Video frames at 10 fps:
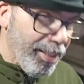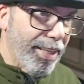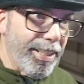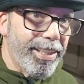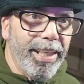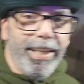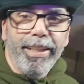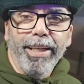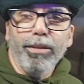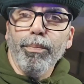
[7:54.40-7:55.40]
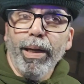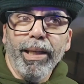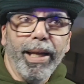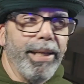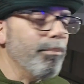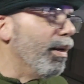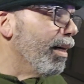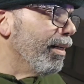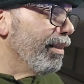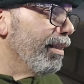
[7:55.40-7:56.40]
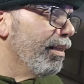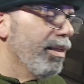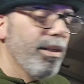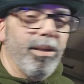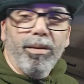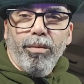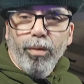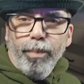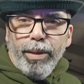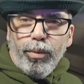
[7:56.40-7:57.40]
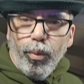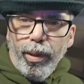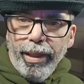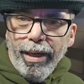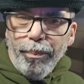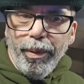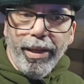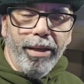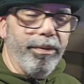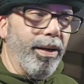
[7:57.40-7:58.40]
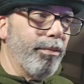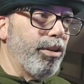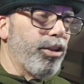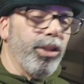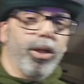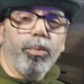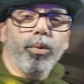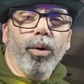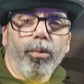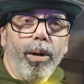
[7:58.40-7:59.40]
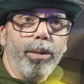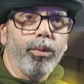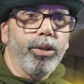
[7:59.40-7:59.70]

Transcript: That's it. That's my light mod for my 20 FPS. I have a GeoPro, Rockwell